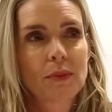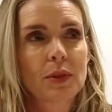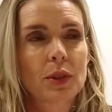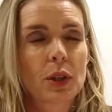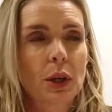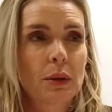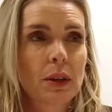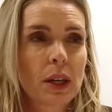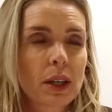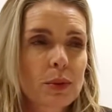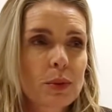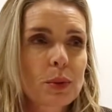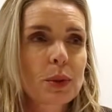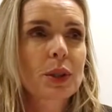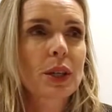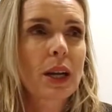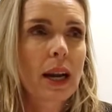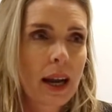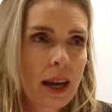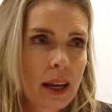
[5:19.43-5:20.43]
So that
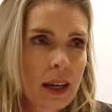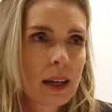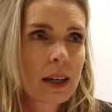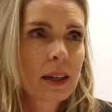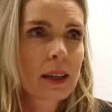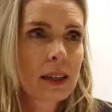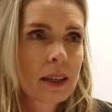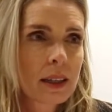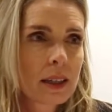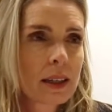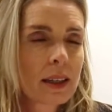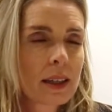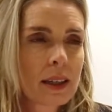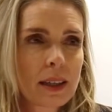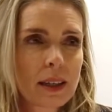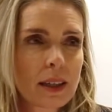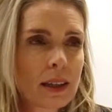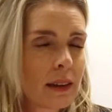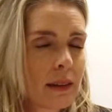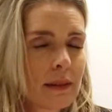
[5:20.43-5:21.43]
was like
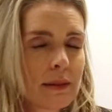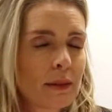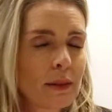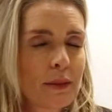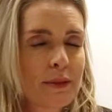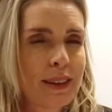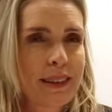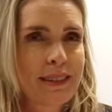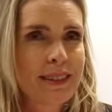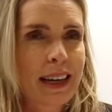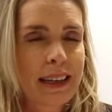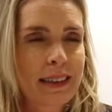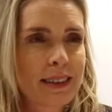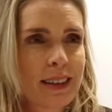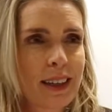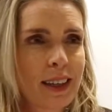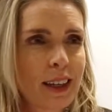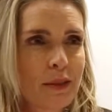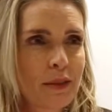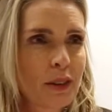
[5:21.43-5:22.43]
fantastic,